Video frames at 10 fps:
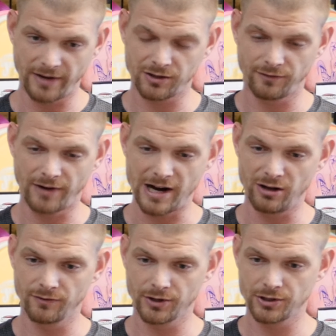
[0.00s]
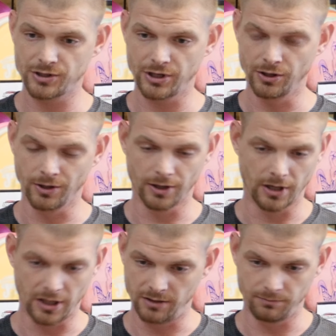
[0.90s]
vector file over to your
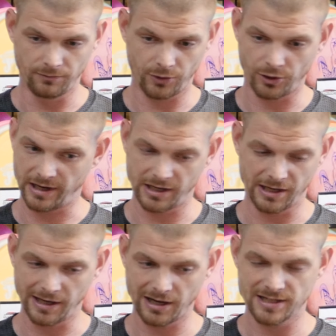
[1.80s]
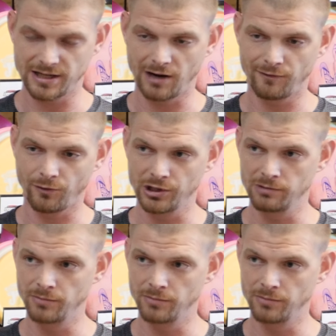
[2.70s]
um, Cricut, and it cuts it out for you.